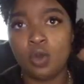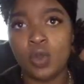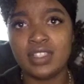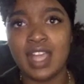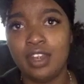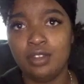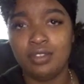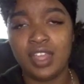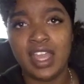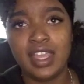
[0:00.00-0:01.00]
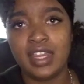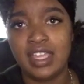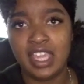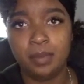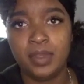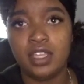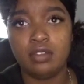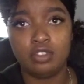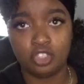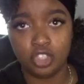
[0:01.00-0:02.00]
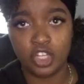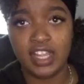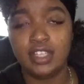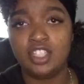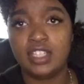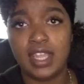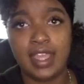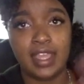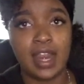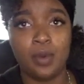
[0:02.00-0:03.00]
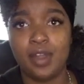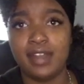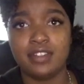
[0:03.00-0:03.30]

once I do that, it'll keep it stretched and I won't have